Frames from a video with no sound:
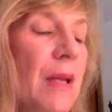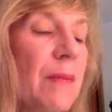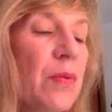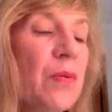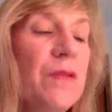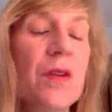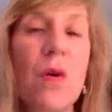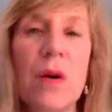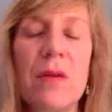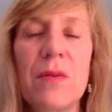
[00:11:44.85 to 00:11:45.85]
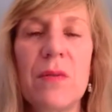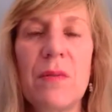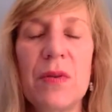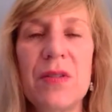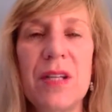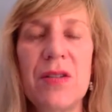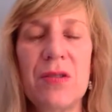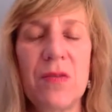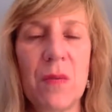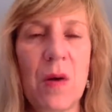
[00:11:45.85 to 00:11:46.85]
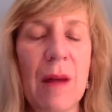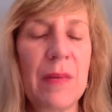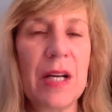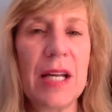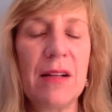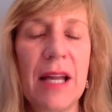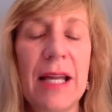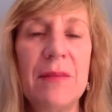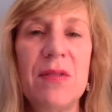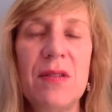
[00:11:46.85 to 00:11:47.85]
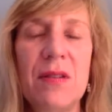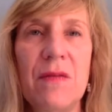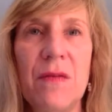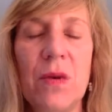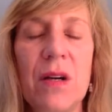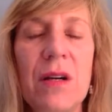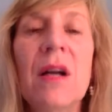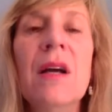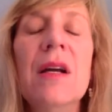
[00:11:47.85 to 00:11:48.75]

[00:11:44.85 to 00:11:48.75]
improved court procedures for property claims for